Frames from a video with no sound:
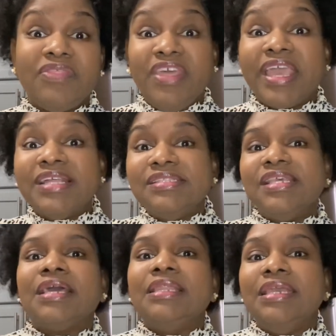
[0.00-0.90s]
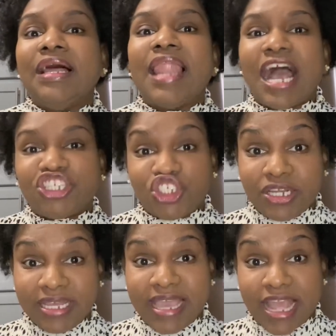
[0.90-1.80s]
They can take legal action
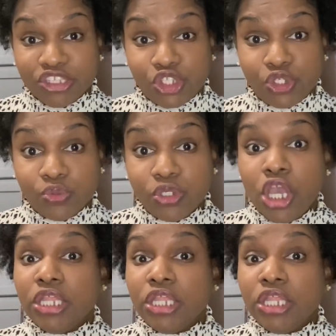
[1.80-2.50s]
against you.